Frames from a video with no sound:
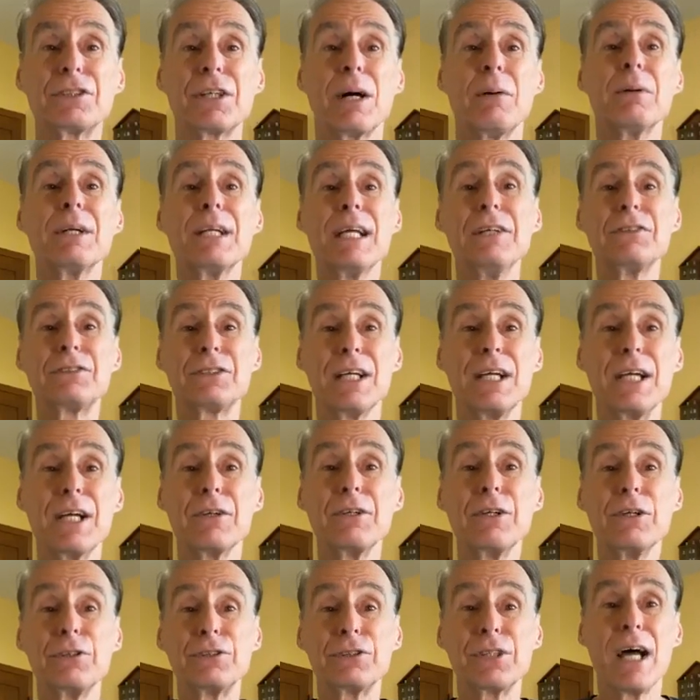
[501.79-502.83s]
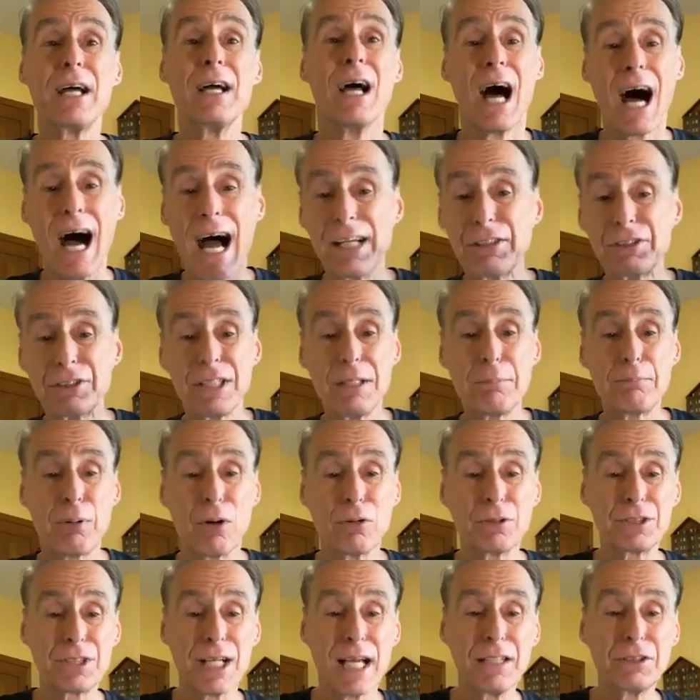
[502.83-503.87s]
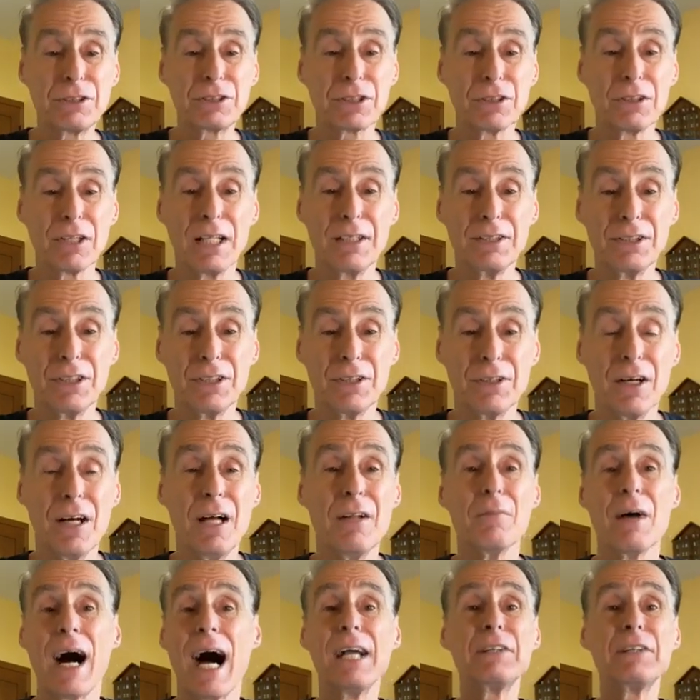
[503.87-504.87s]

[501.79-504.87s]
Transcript: Someone needs to hear you say, I see potential in you.